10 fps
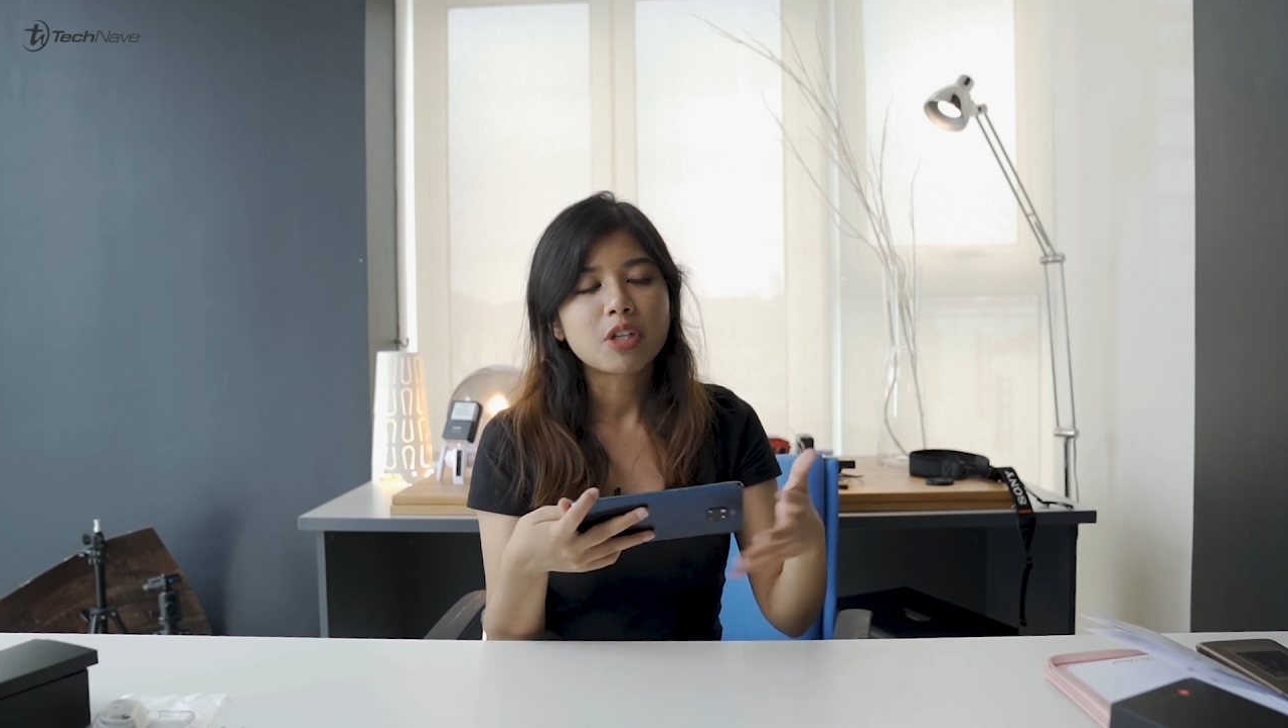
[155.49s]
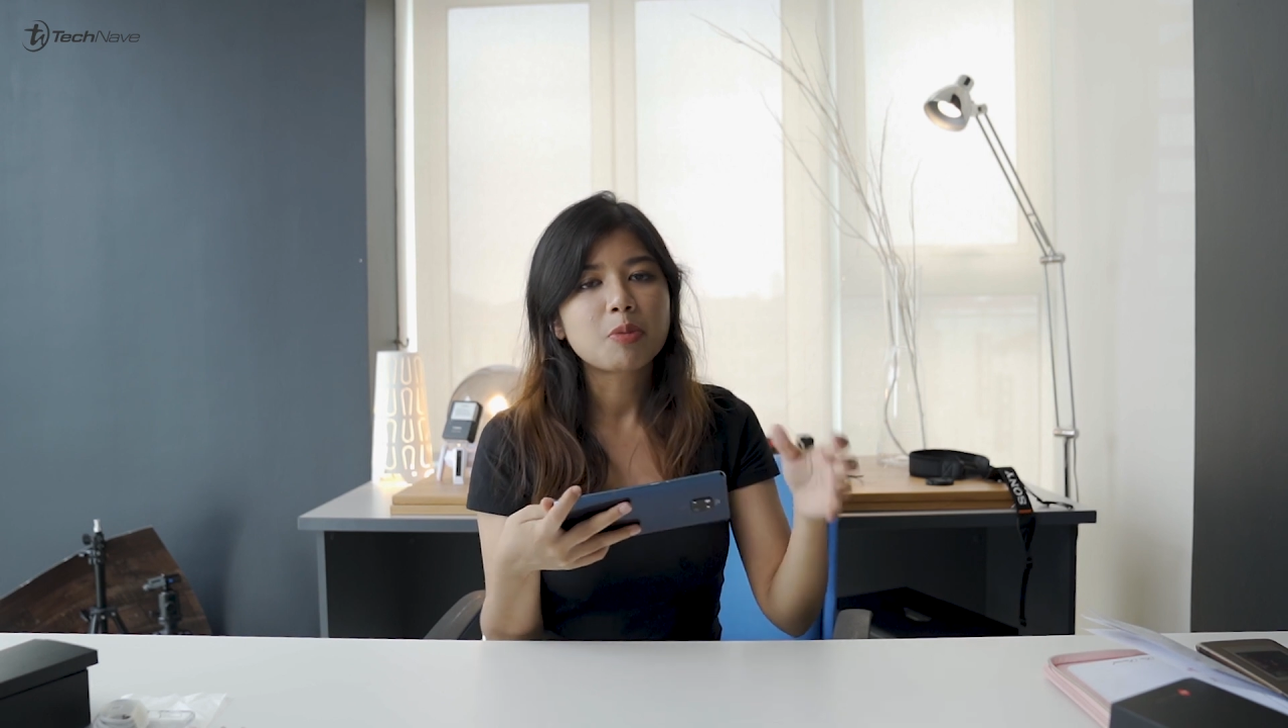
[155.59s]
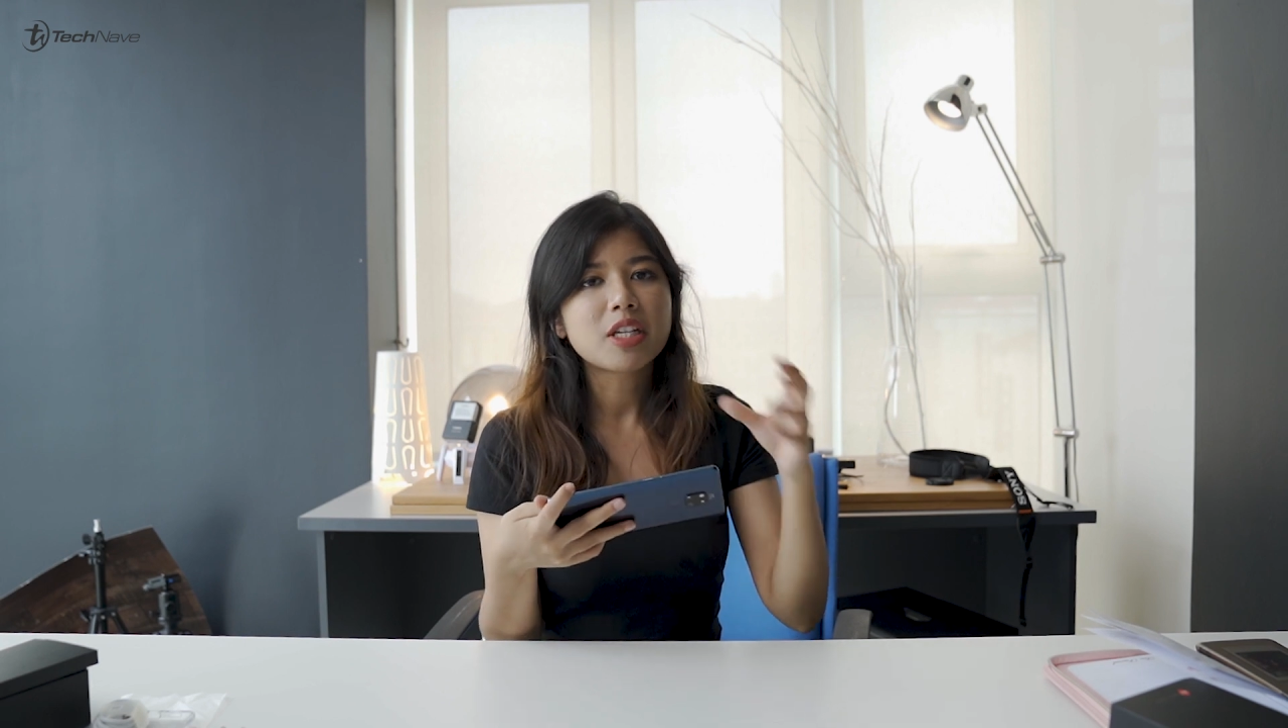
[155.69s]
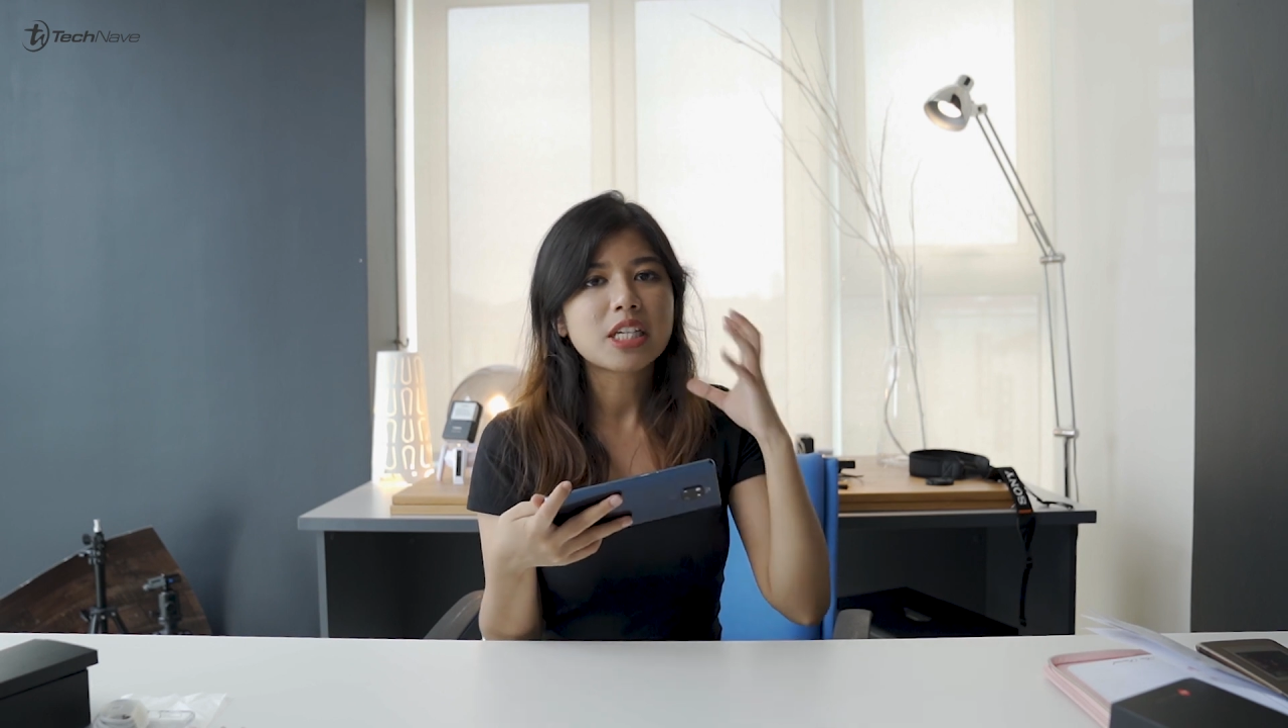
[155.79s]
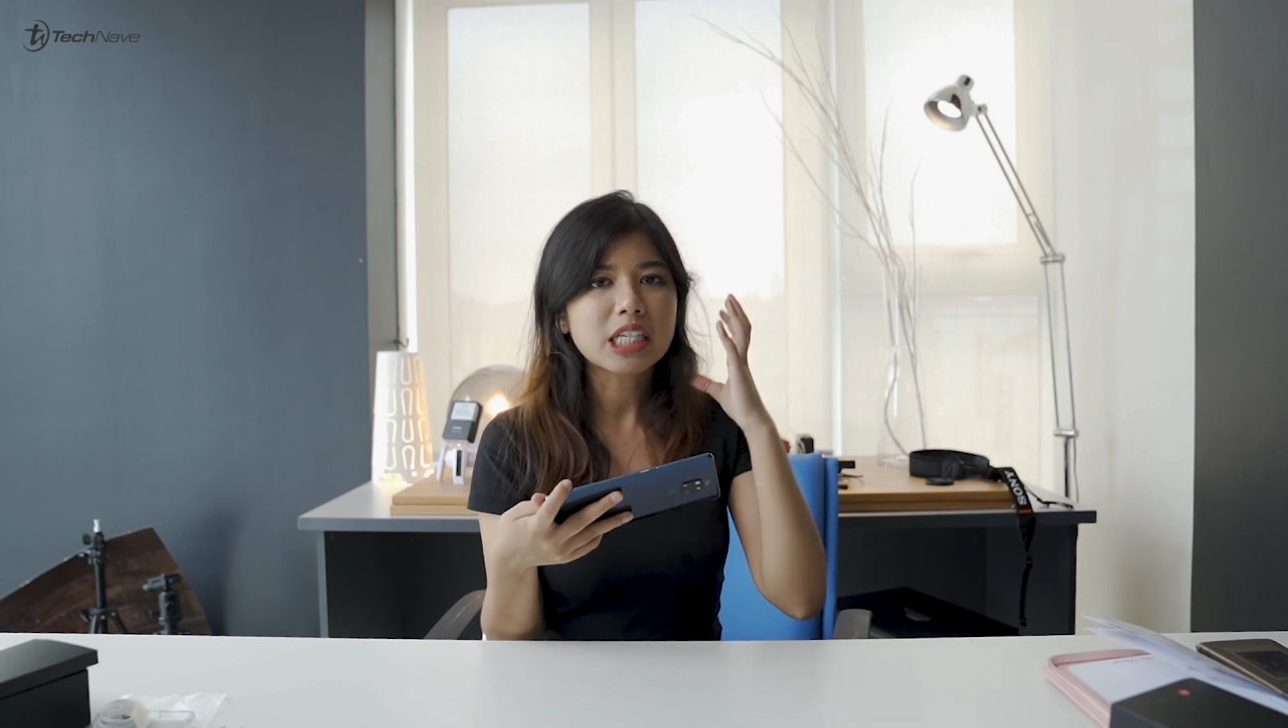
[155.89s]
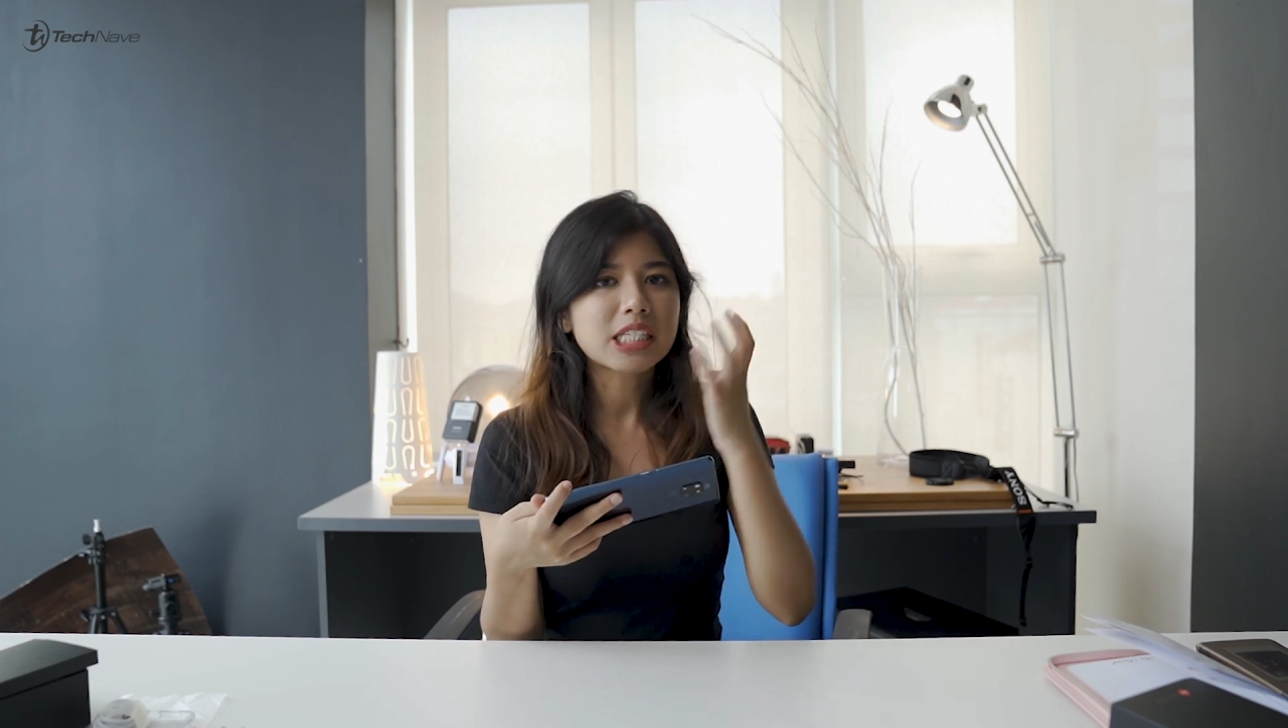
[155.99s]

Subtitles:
which means that the